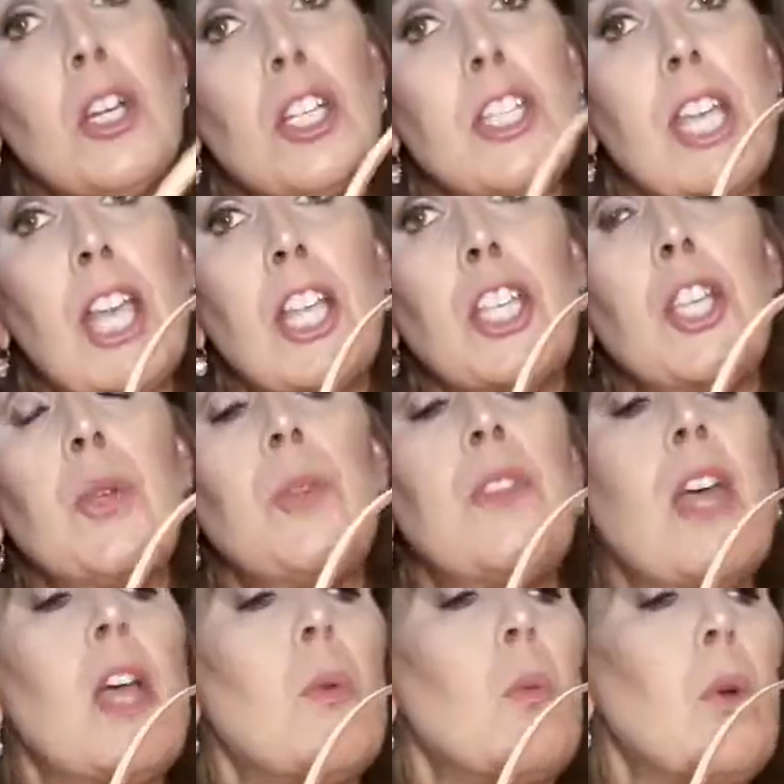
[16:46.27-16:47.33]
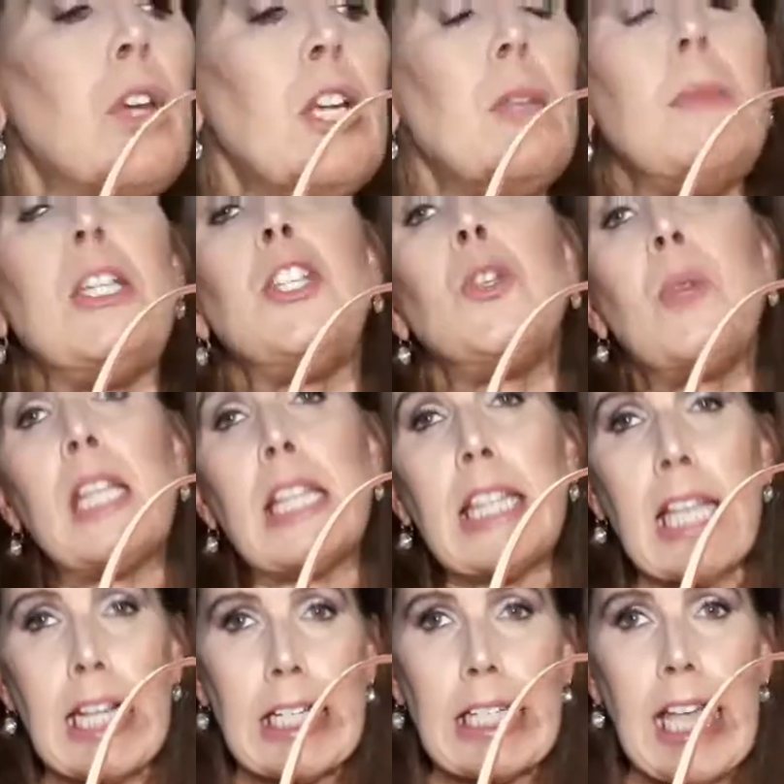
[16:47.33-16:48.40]
to tell you that we're going to be doing
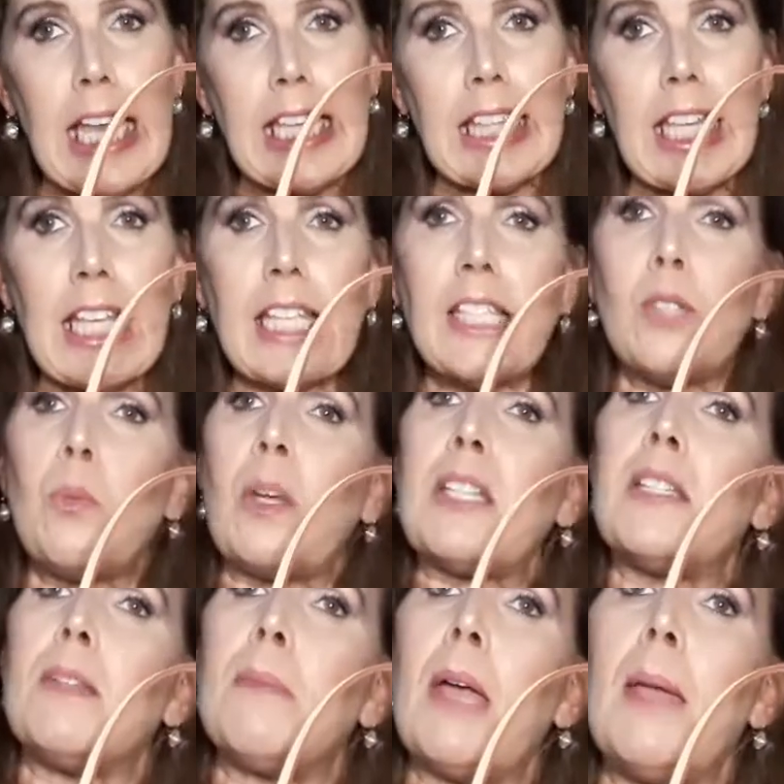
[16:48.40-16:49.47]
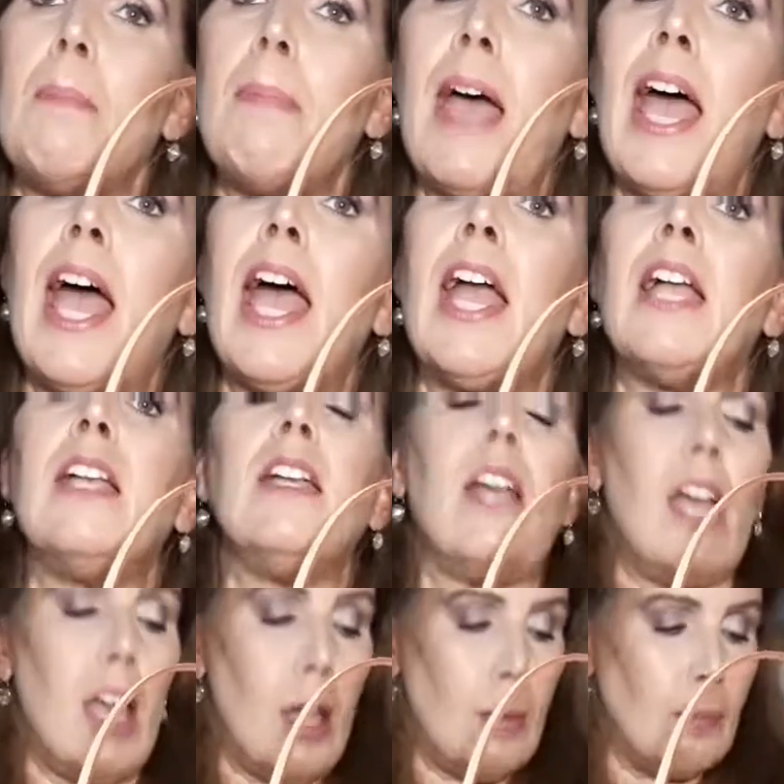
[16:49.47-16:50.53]
things like this, what's in my bag,
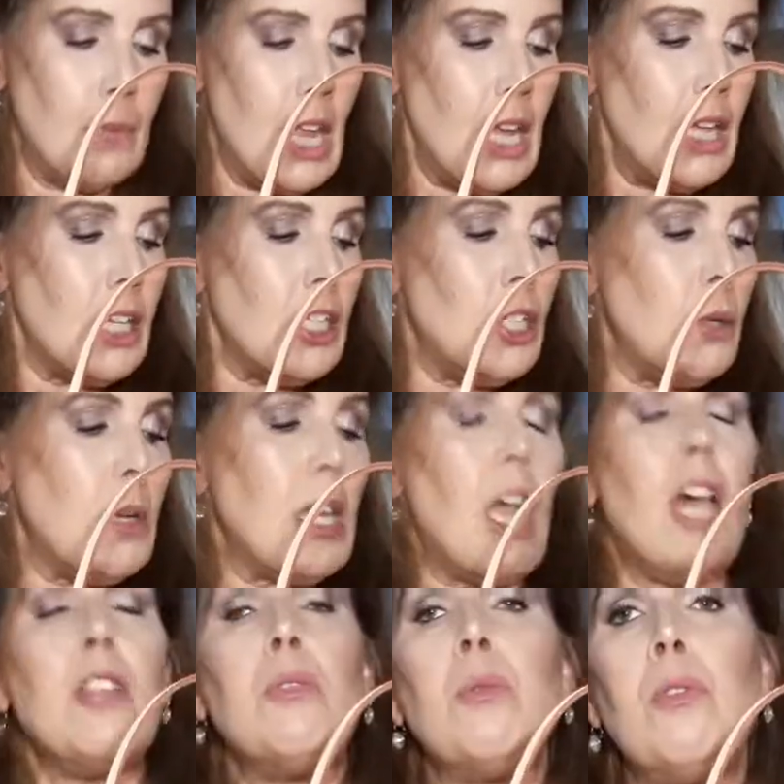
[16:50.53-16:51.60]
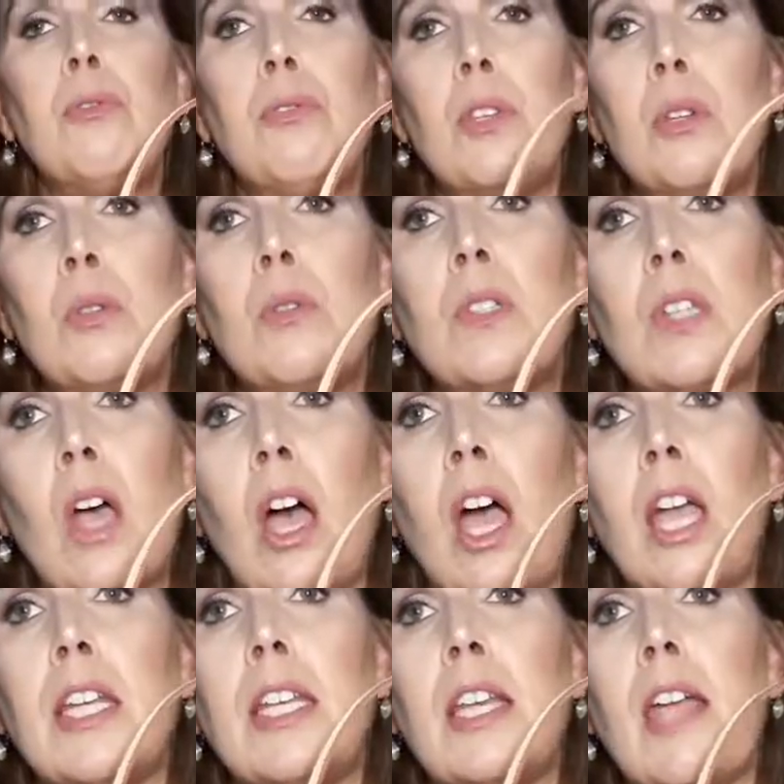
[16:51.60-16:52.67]
doing other reviews
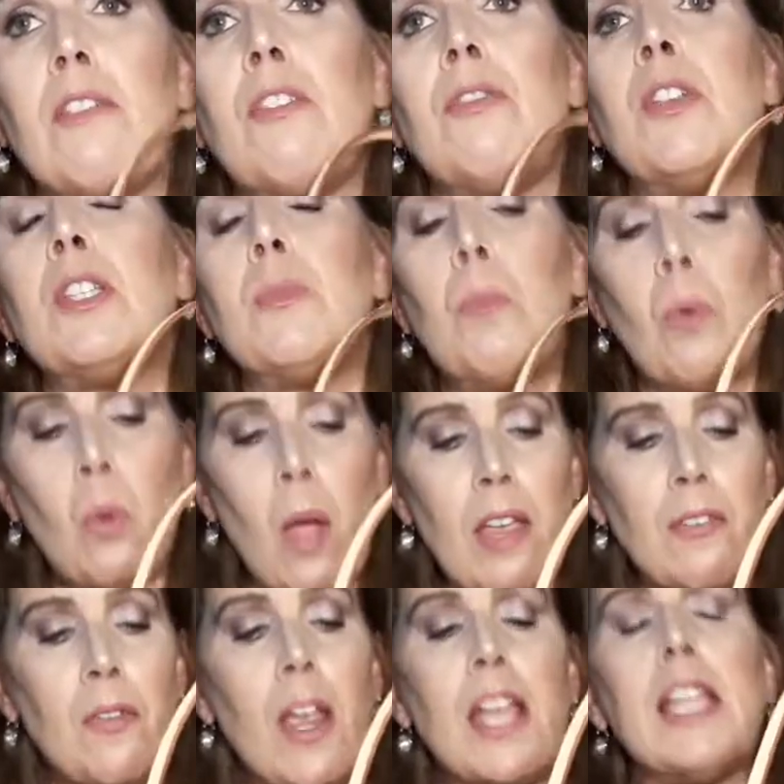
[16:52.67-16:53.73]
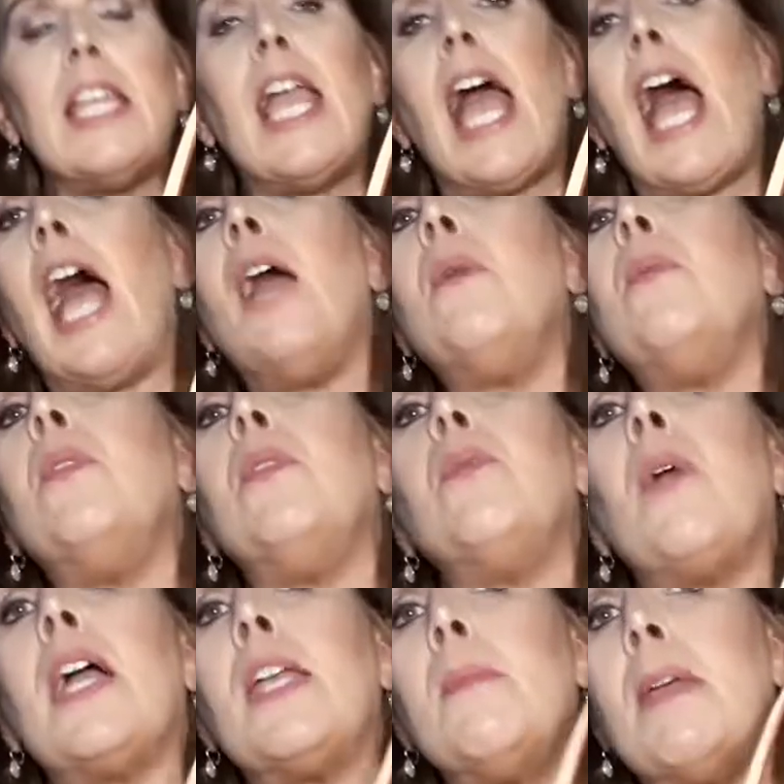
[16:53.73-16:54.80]
on Neverfulls. Quite frankly, I would
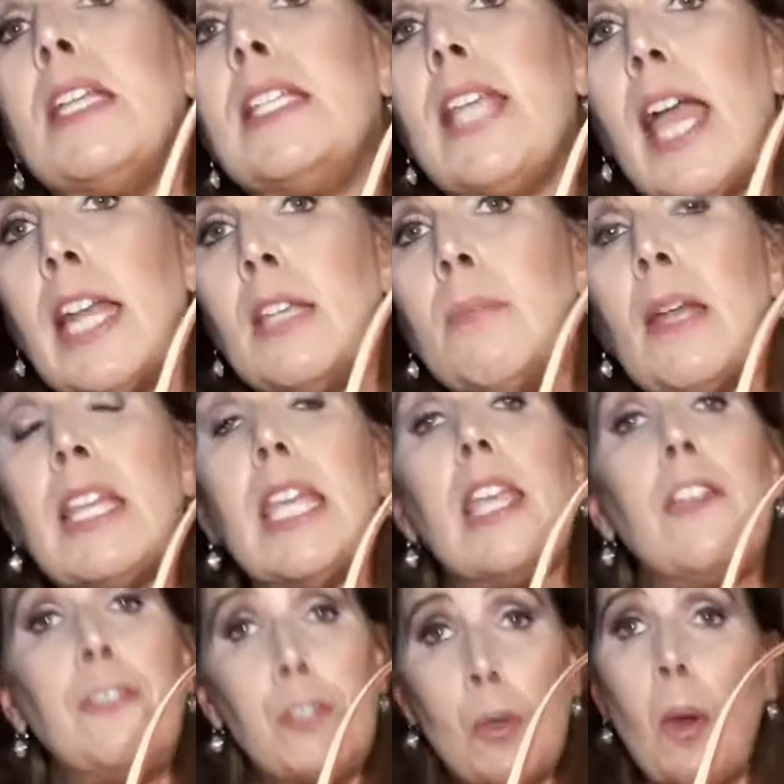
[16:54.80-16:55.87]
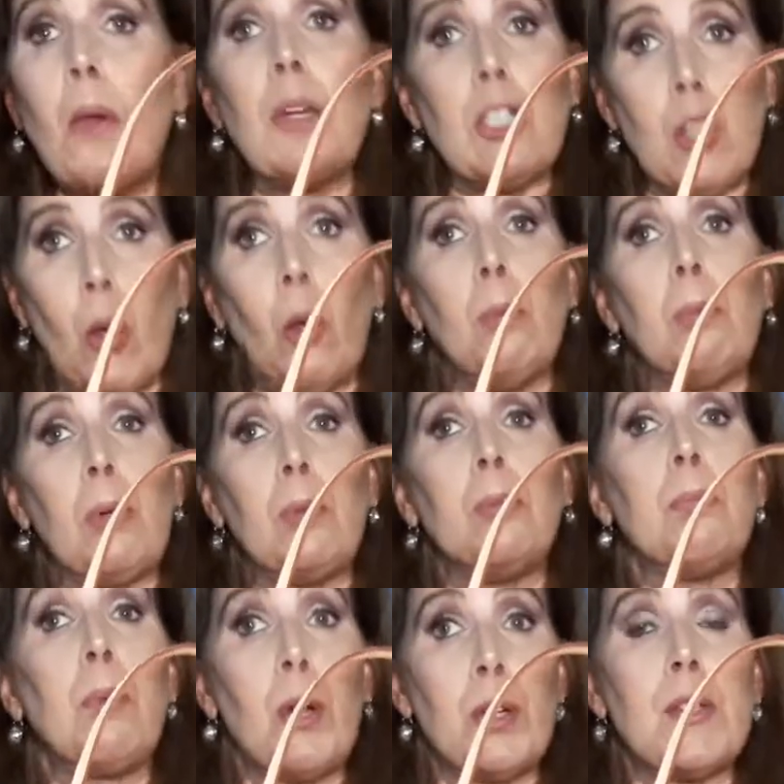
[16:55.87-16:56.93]
recommend to anybody, if you are a tote
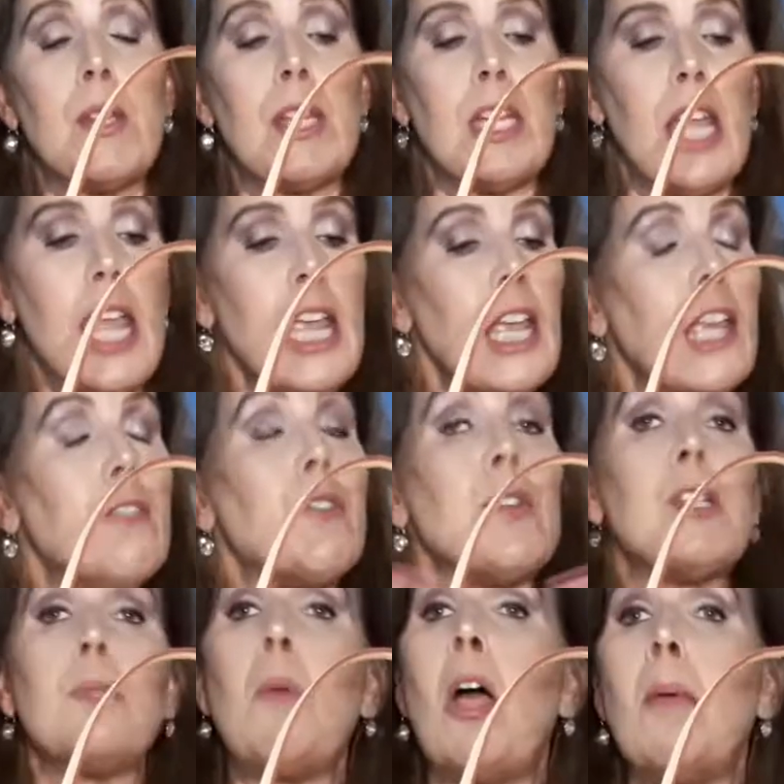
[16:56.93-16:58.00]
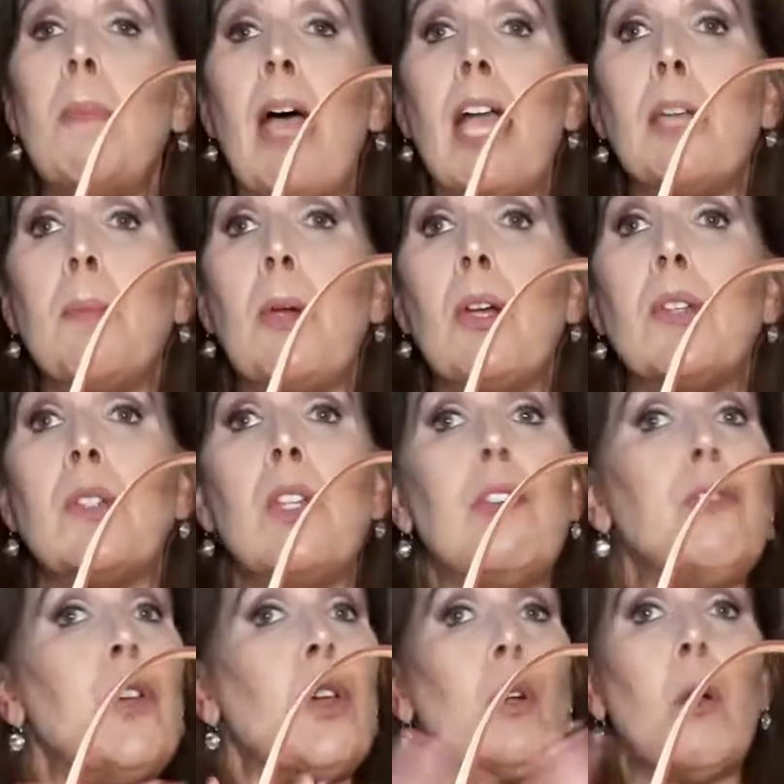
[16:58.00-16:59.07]
person, if you're a small bag person,
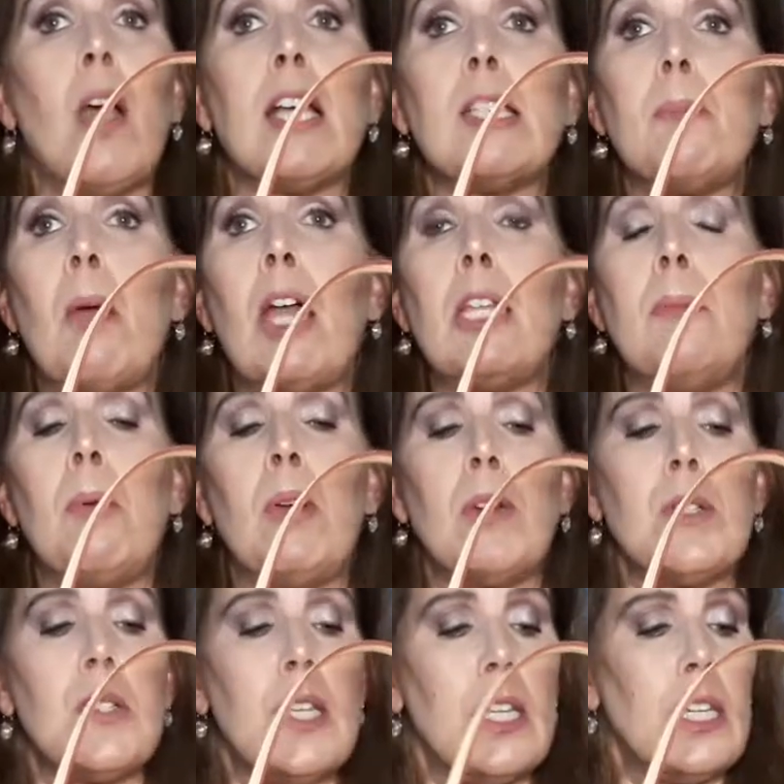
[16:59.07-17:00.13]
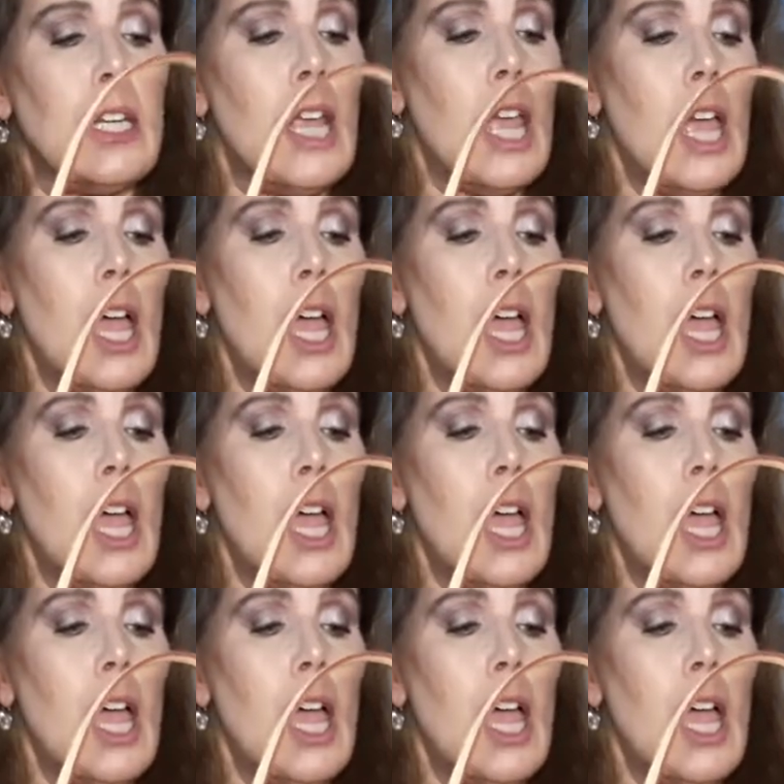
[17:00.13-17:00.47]
if you're a crossbody person,